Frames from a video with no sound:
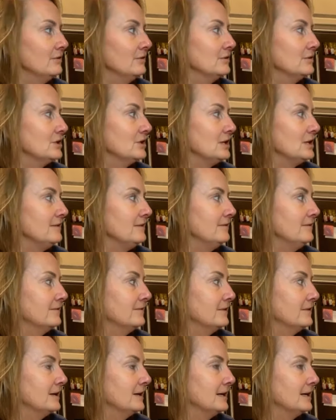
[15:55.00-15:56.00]
Executive
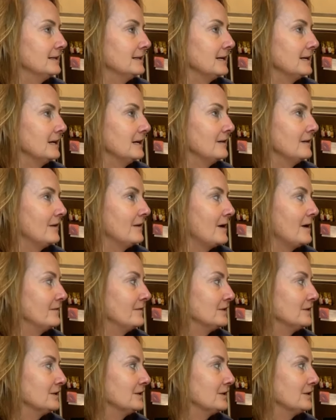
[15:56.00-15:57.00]
Officer,
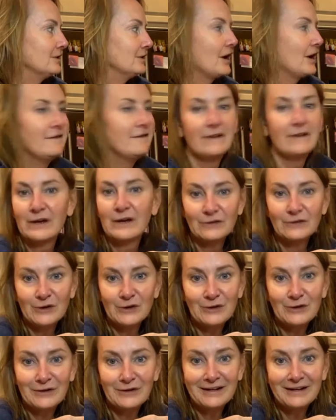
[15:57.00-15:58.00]
co-founder, she's
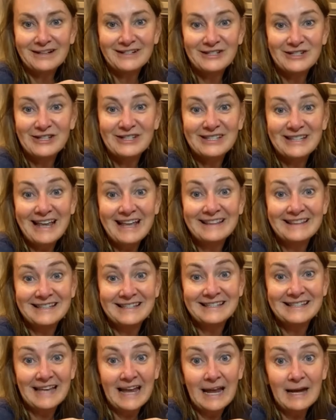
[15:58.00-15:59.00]
had the same
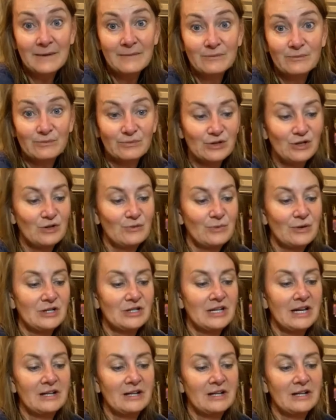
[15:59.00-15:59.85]
toothbrush handle for over 20